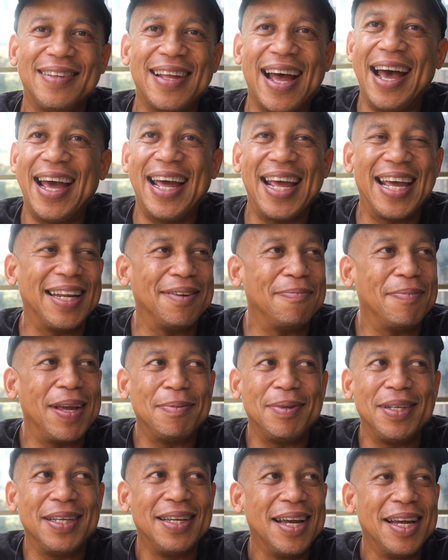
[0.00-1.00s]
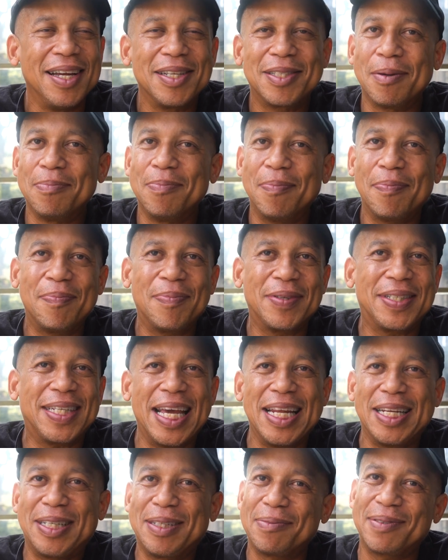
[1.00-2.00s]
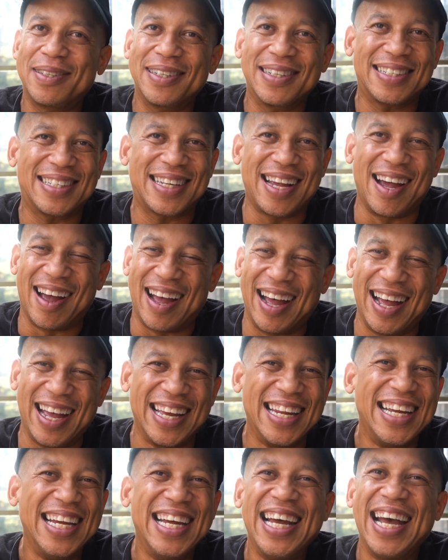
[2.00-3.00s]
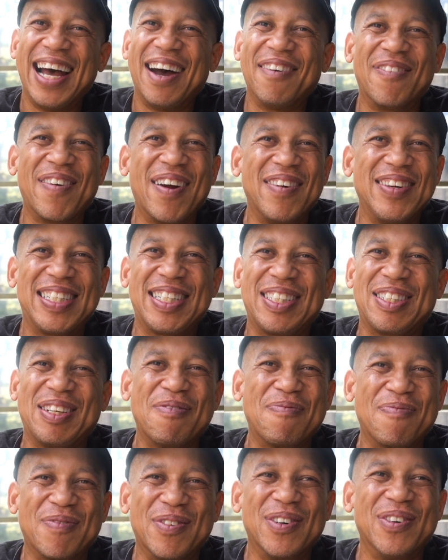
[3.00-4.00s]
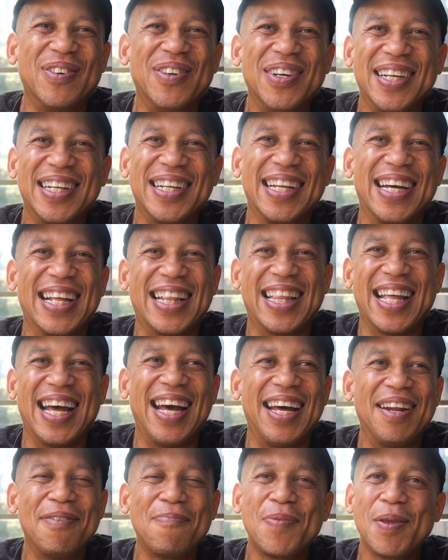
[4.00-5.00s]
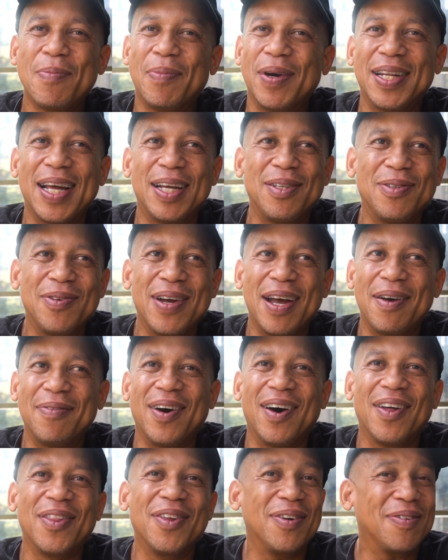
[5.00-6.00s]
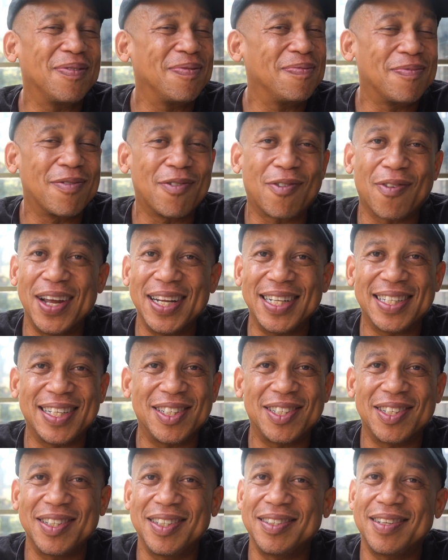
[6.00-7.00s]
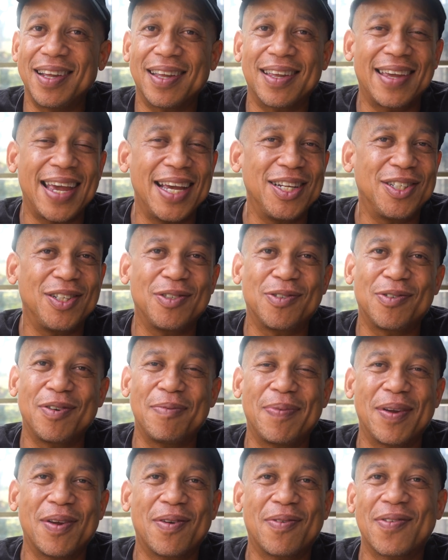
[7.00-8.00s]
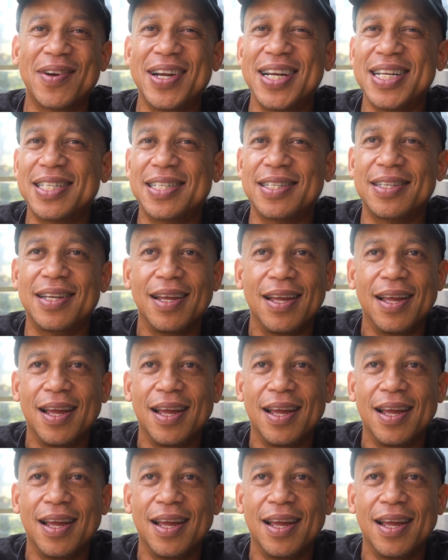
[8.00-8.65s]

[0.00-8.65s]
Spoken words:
That and maybe some potato chips on the side. I'm very simple like that. But I do have other great dishes like Cajun shrimp and grits,